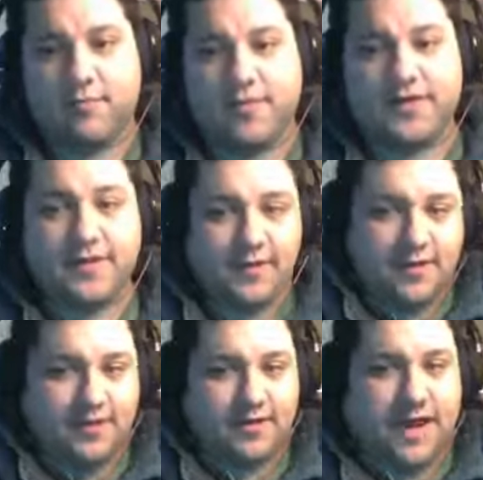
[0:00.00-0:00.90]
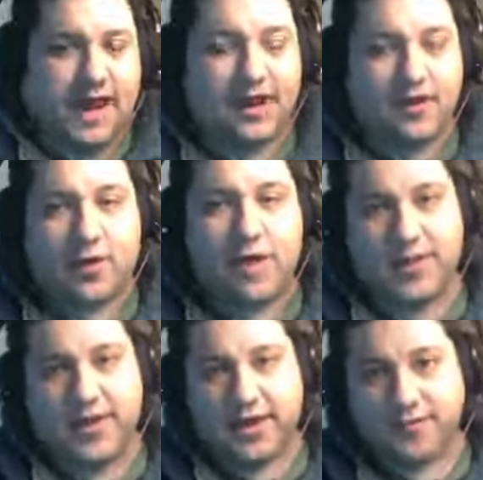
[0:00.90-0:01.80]
But this is some kind of
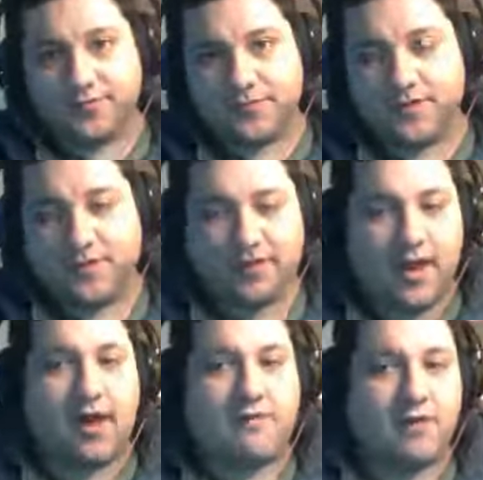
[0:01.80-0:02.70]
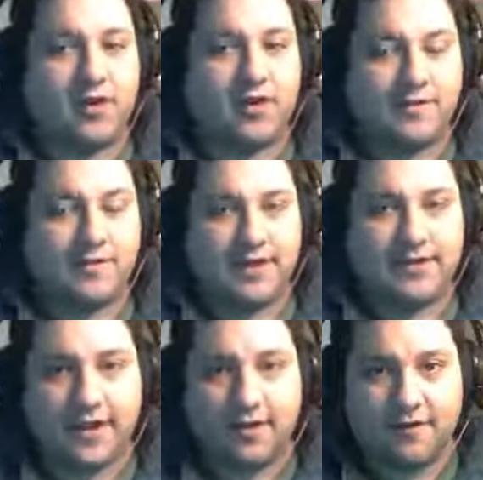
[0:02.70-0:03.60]
creepy stuff regarding the
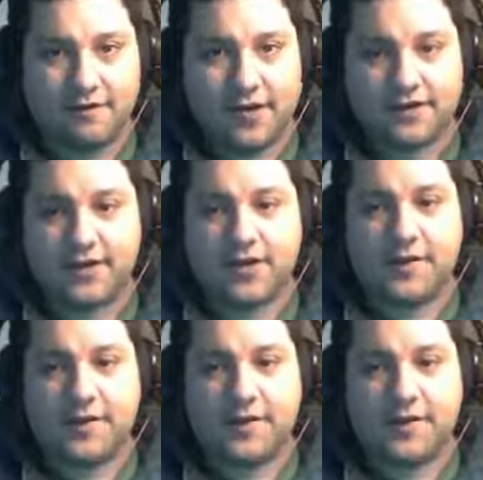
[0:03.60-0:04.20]
Mandela effect.